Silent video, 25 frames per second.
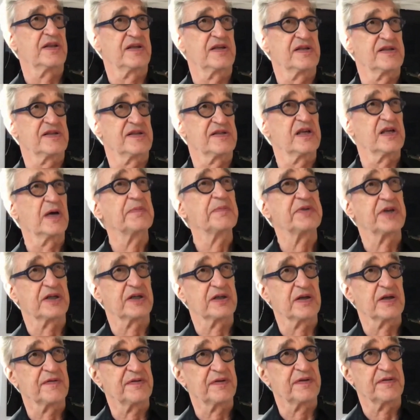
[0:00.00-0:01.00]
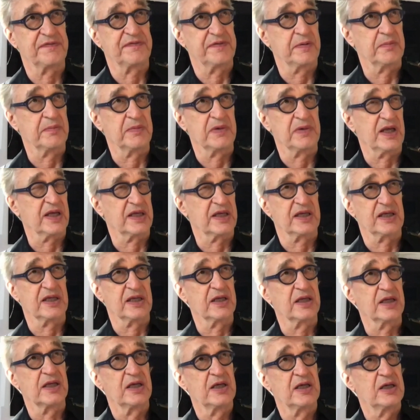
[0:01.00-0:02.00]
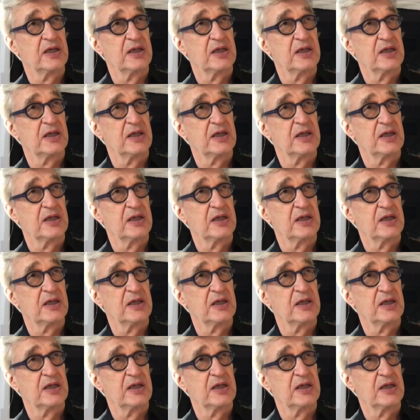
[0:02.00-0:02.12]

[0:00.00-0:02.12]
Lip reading: the subject of the film, like in